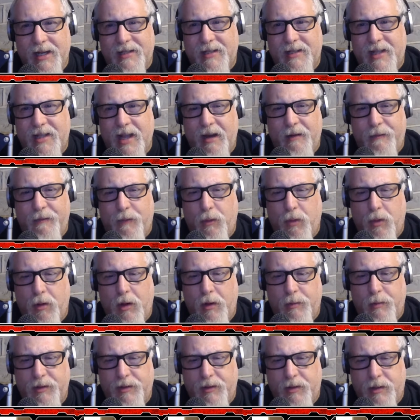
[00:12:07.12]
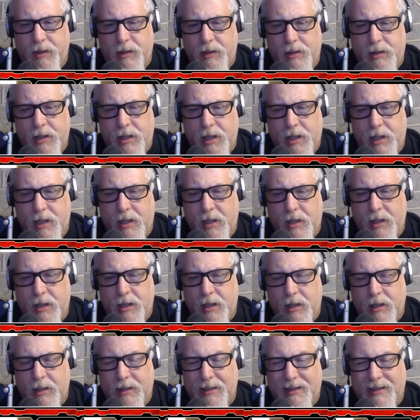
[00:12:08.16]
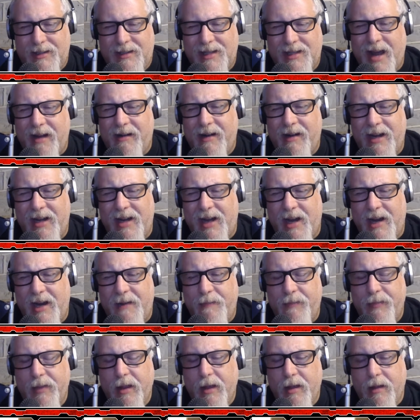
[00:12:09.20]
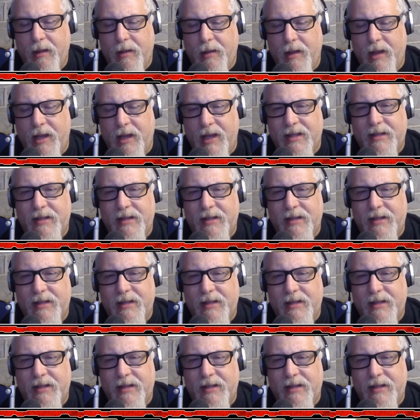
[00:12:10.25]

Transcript: I stayed for, it was on Saturday night, the